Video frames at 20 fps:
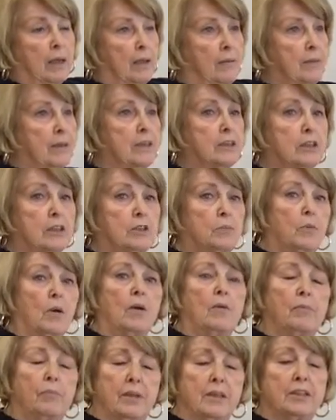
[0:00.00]
And this is
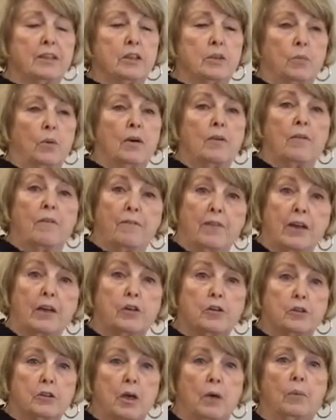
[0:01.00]
one of the
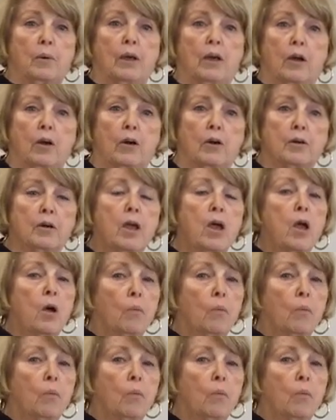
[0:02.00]
figures that we learned